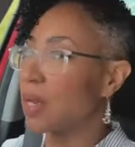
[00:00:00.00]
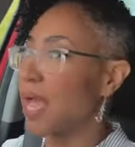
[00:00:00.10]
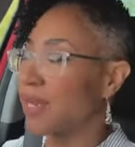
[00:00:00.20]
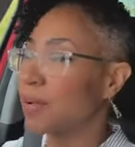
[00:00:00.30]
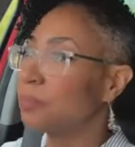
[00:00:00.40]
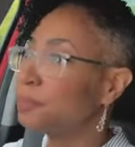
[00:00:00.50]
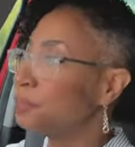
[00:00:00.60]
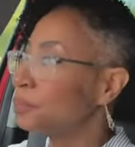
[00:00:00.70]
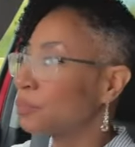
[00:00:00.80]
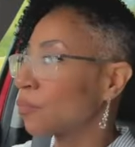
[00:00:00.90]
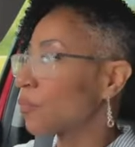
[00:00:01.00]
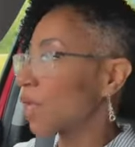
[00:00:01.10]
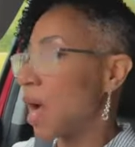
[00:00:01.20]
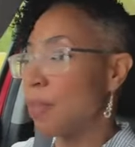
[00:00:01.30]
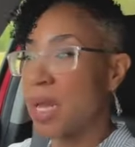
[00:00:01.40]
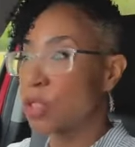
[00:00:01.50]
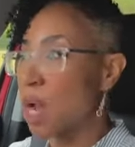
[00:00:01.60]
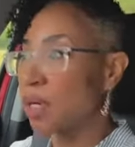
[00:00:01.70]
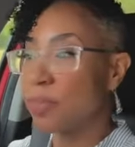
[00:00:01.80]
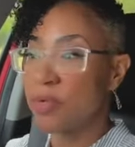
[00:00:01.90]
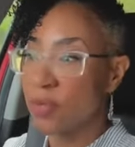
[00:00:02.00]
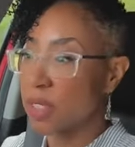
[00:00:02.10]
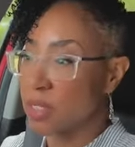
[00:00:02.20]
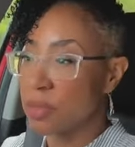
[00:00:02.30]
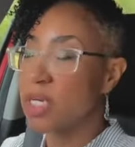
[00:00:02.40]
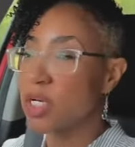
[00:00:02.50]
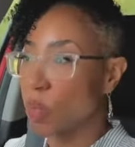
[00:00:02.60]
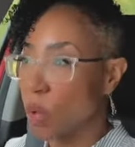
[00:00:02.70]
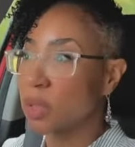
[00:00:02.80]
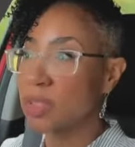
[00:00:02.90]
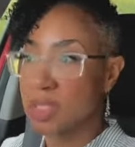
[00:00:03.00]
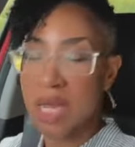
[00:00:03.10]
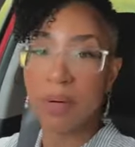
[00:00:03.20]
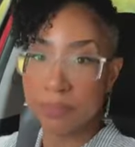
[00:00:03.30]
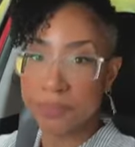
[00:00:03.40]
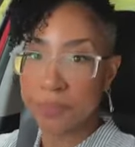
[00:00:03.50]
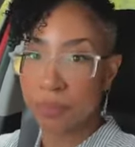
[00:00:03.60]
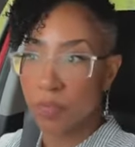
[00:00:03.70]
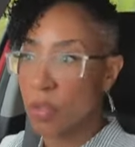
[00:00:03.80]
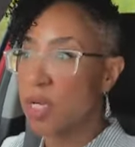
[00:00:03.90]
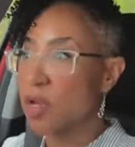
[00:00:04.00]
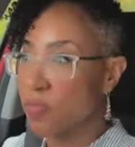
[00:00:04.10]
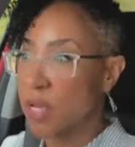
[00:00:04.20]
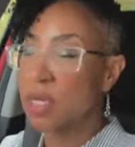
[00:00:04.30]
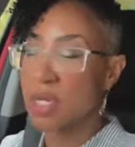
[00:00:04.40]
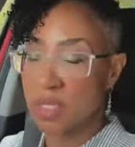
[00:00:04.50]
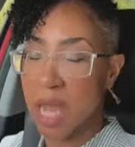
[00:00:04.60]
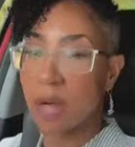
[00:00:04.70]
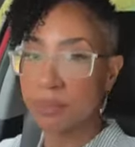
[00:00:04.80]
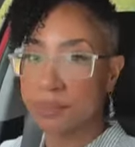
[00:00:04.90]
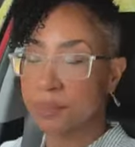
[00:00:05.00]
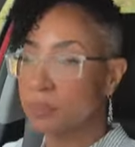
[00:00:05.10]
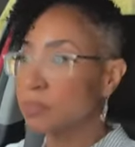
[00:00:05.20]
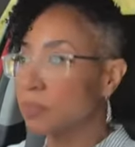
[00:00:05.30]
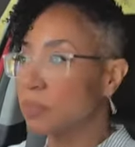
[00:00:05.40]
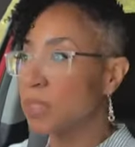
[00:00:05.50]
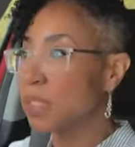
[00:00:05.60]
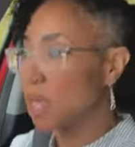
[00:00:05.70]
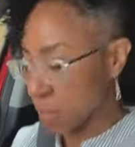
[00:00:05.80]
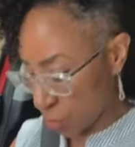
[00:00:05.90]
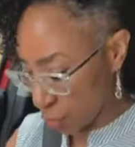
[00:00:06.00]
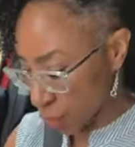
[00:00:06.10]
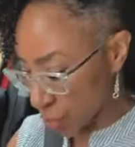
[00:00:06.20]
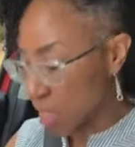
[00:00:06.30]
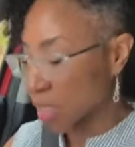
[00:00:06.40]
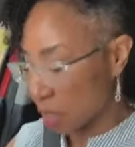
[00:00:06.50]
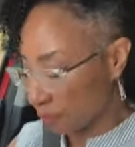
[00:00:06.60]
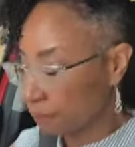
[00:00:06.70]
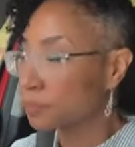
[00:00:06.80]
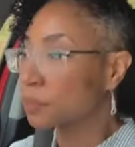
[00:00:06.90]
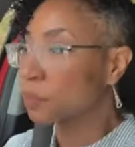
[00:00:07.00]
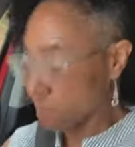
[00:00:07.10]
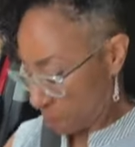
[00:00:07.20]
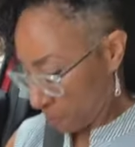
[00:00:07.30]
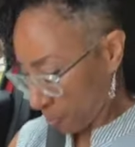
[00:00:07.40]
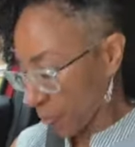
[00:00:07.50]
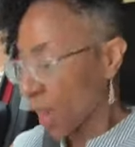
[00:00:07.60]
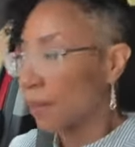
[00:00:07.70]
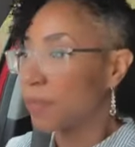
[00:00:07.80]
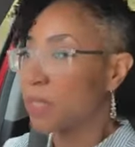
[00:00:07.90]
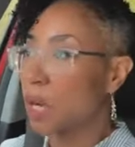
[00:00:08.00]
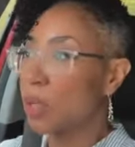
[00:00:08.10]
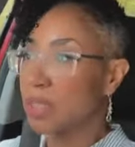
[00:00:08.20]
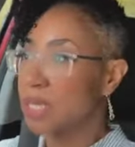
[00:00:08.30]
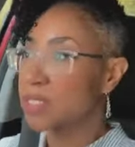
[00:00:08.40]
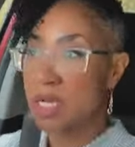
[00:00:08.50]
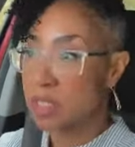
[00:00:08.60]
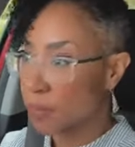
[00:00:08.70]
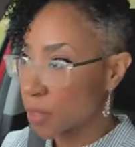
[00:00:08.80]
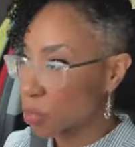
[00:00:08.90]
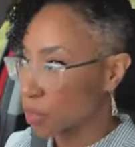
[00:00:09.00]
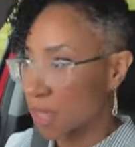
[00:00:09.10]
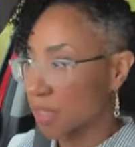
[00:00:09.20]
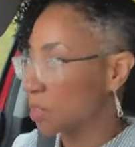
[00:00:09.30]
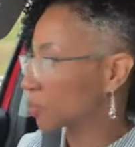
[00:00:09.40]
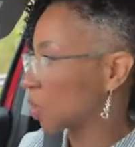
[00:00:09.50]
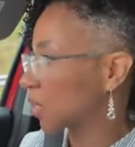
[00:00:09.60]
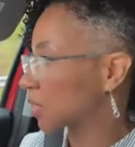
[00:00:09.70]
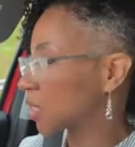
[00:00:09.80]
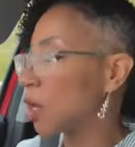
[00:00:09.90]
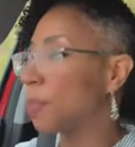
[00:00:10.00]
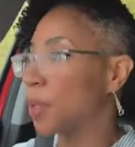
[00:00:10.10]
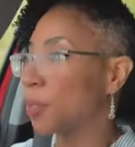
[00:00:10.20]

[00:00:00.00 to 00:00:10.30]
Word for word: like, I'm not trying to be funny. You need to work this out. You need to figure this out because you thinking you know, unless there's abuse, I keep trying to tell